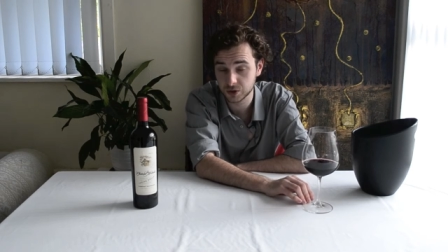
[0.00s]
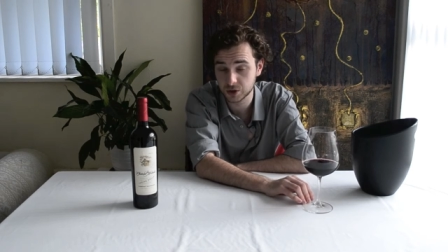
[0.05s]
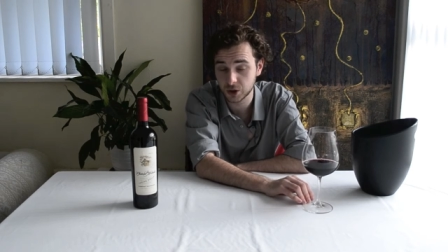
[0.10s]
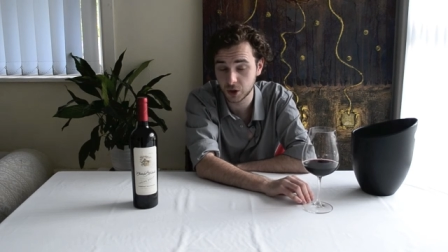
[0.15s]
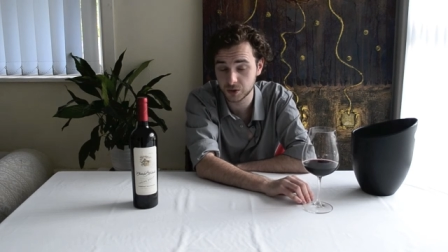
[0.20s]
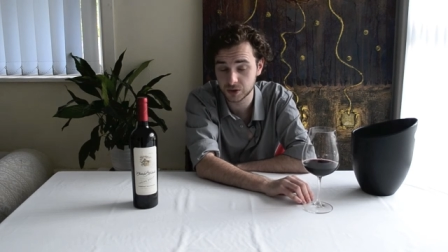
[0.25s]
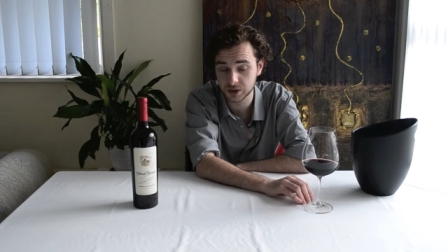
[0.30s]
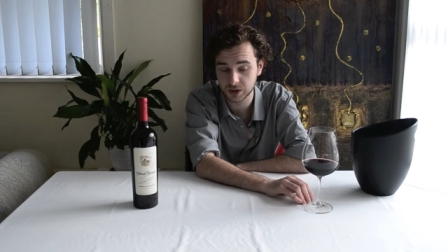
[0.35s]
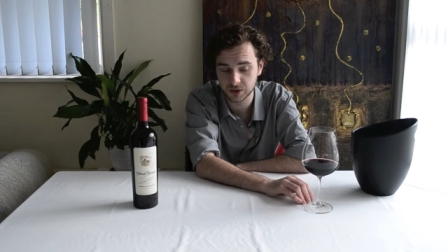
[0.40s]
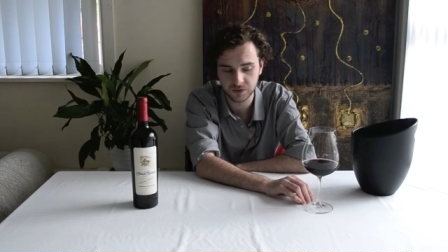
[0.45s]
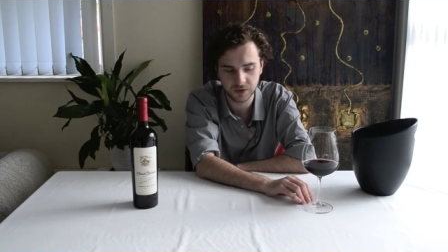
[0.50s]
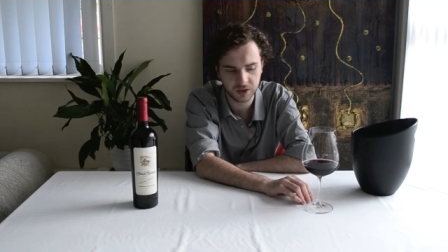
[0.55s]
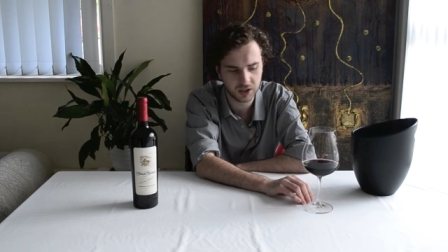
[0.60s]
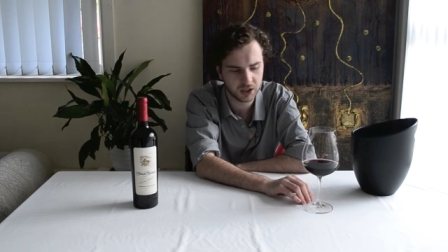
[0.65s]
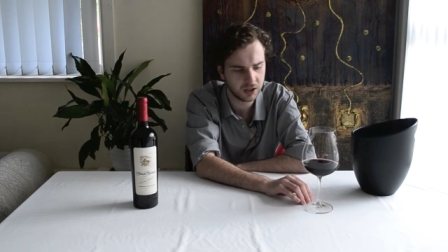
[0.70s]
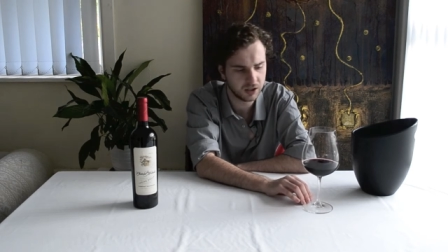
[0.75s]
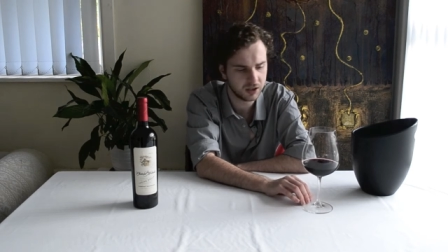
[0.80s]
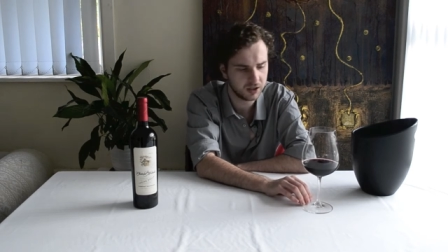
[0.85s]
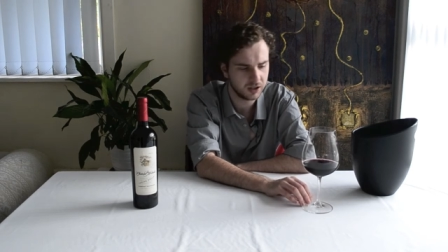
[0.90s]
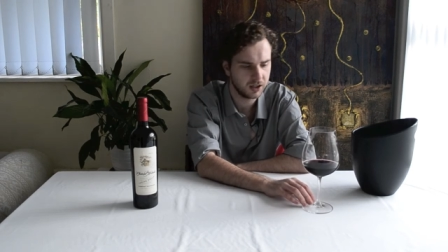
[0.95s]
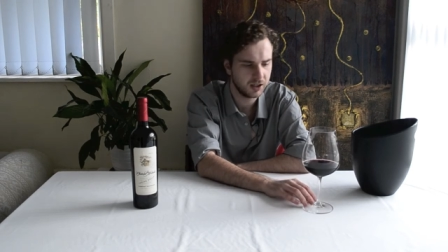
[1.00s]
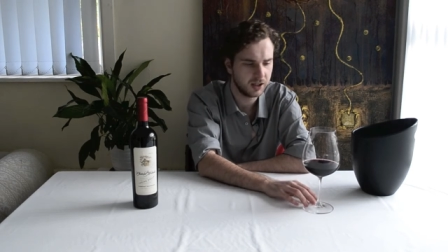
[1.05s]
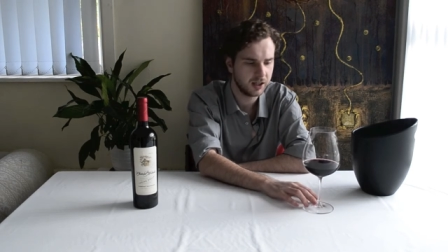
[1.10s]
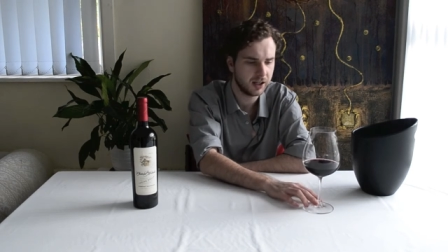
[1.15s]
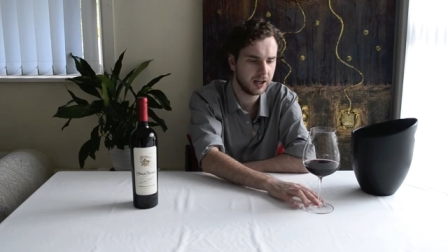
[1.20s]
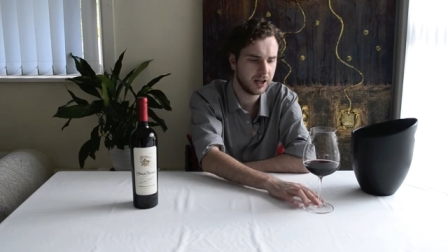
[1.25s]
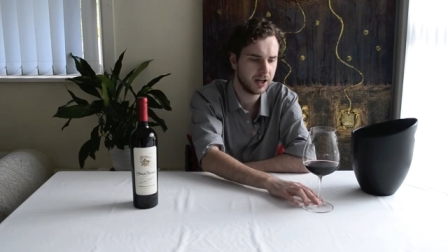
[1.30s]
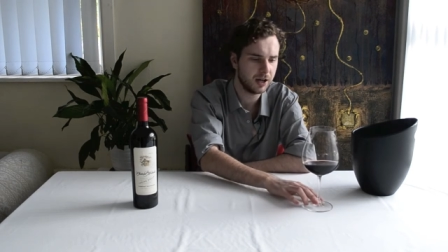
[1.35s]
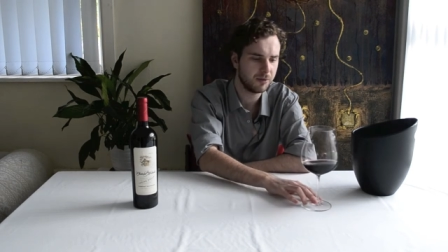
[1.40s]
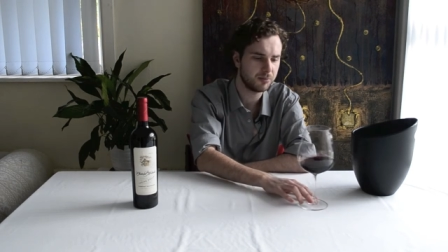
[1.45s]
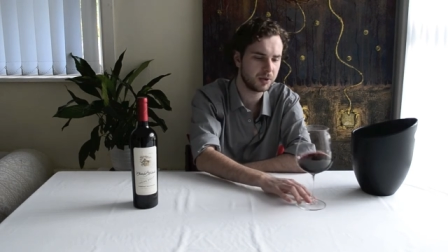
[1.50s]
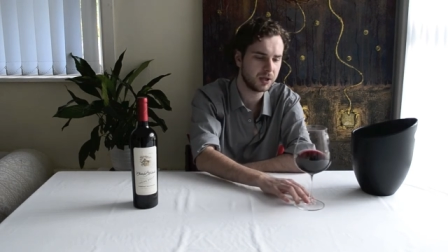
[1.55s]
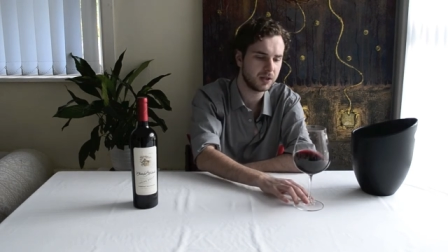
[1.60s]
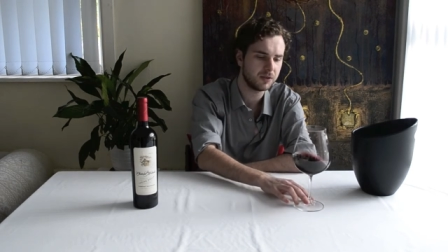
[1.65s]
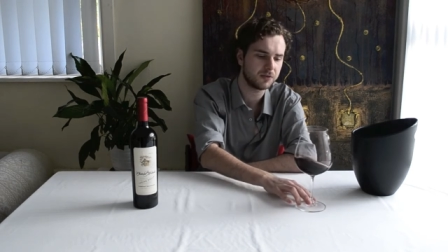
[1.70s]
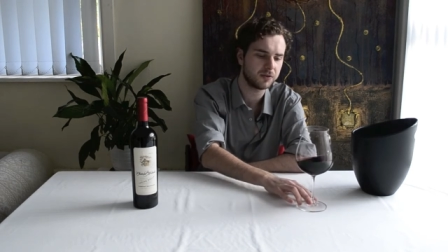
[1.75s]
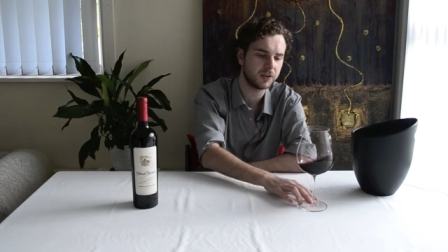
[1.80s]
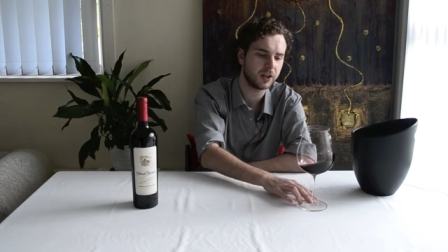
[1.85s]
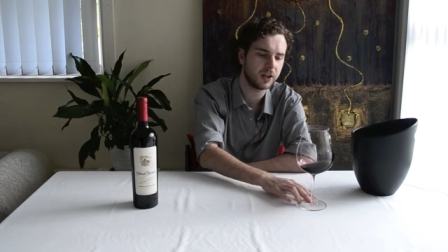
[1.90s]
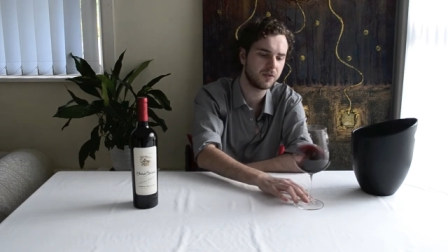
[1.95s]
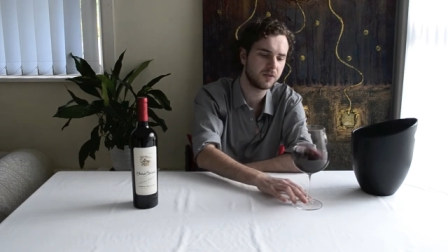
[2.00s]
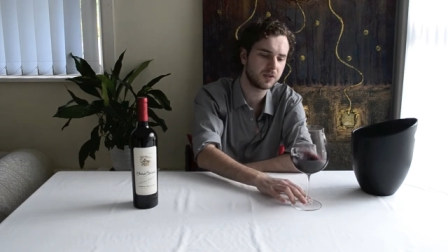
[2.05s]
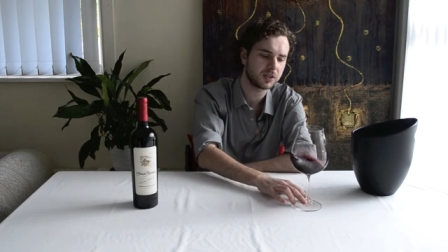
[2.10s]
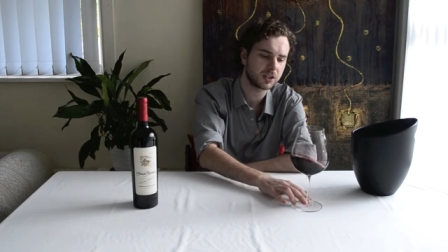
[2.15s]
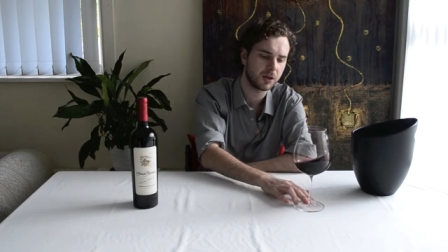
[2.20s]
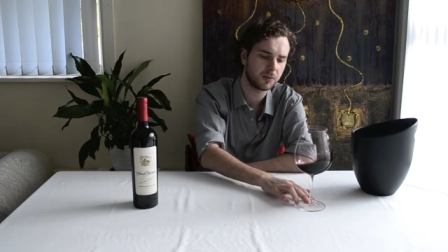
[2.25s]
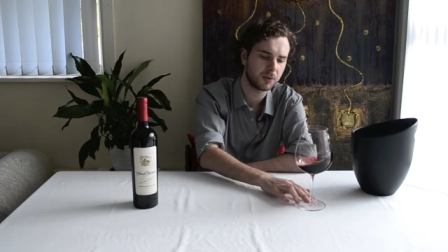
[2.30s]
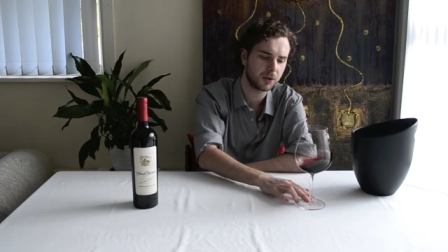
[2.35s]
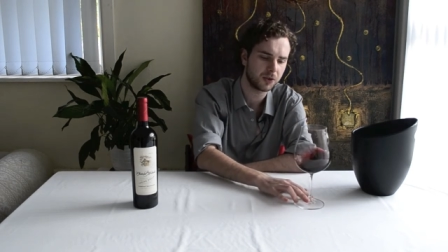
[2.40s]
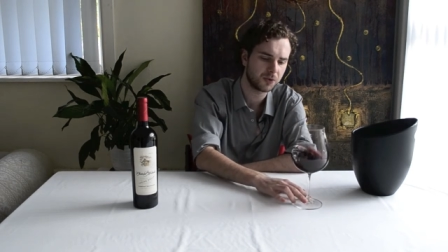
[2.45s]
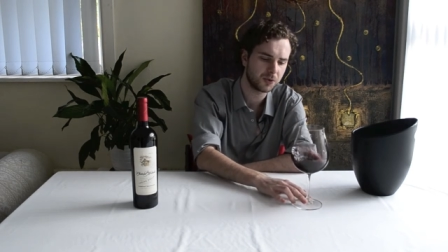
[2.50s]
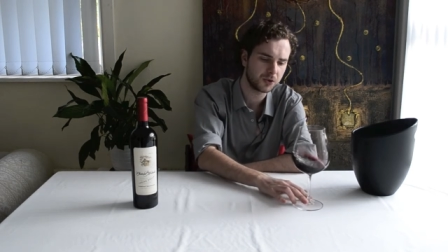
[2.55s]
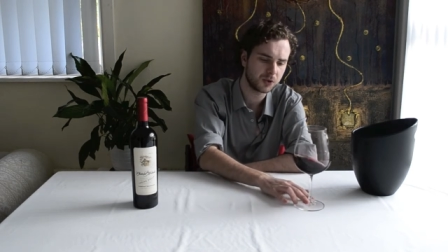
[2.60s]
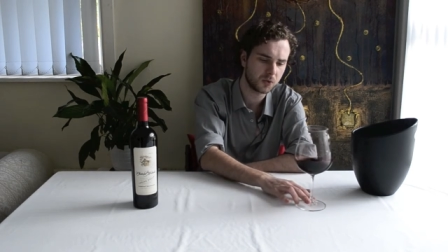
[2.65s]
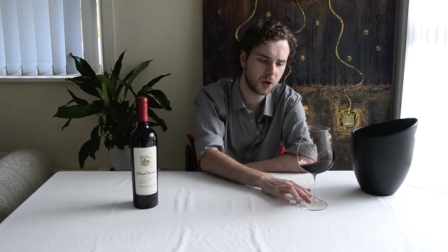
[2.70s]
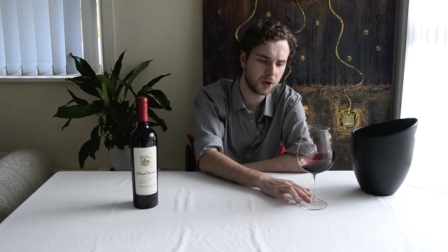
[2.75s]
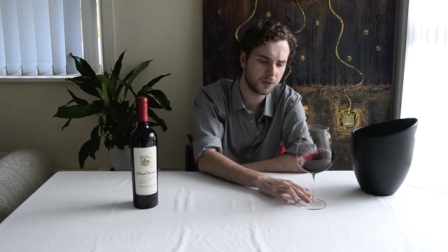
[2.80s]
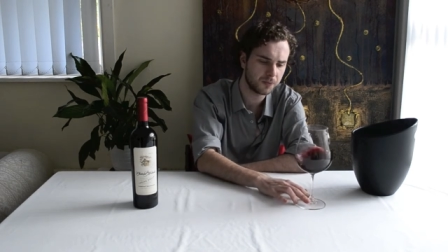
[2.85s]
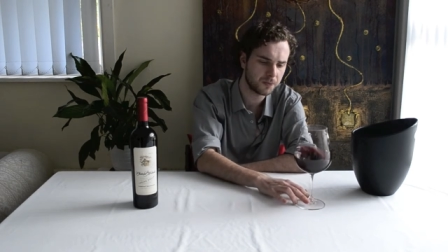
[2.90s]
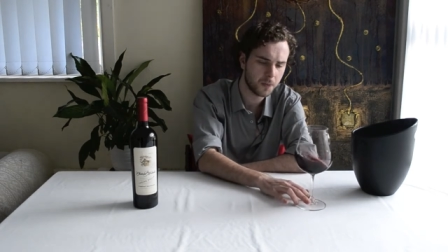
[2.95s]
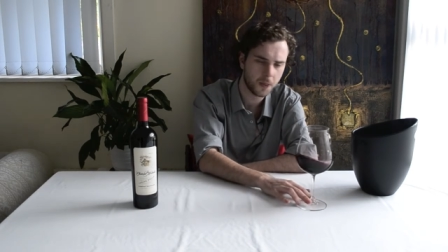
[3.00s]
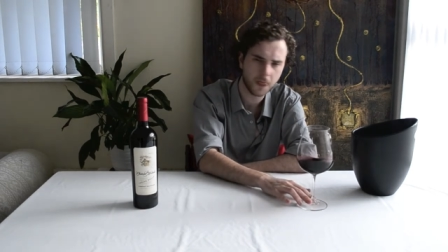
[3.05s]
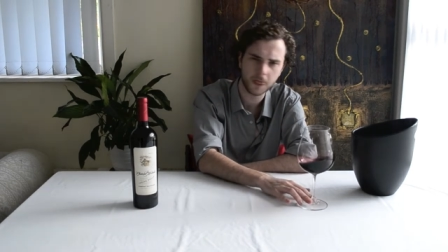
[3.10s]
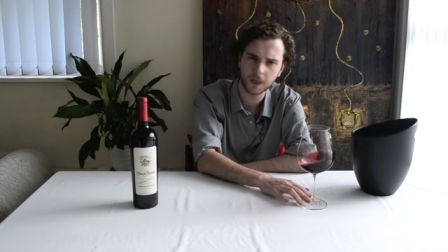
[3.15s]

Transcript: toasted vanilla bean flavors coming through as well.